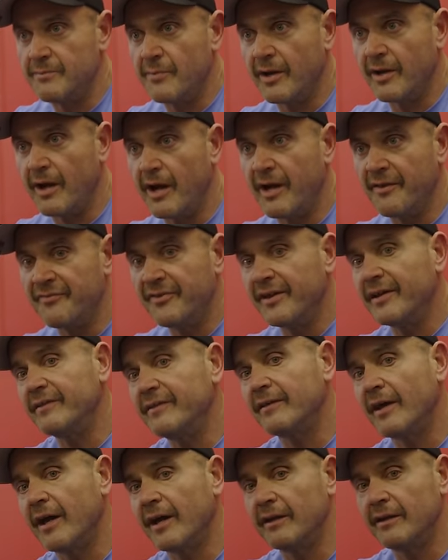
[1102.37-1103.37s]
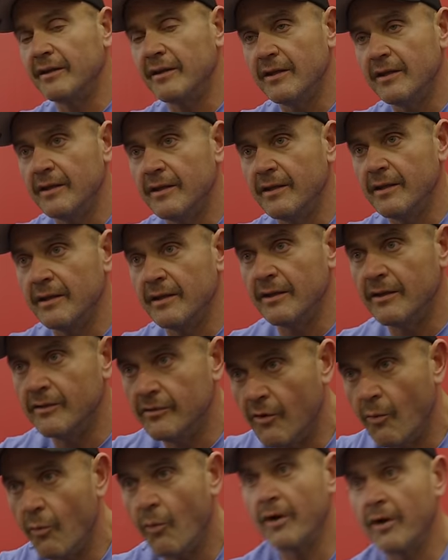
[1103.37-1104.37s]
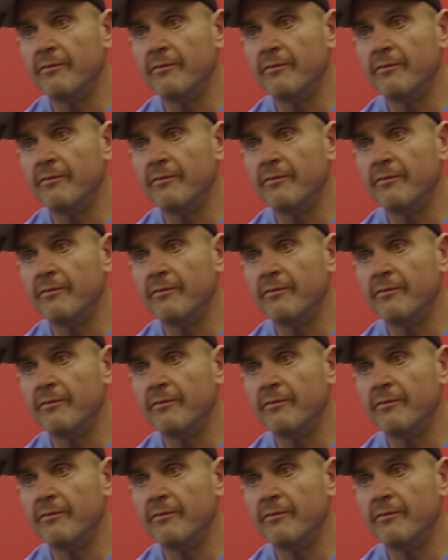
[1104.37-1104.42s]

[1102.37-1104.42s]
but I think that the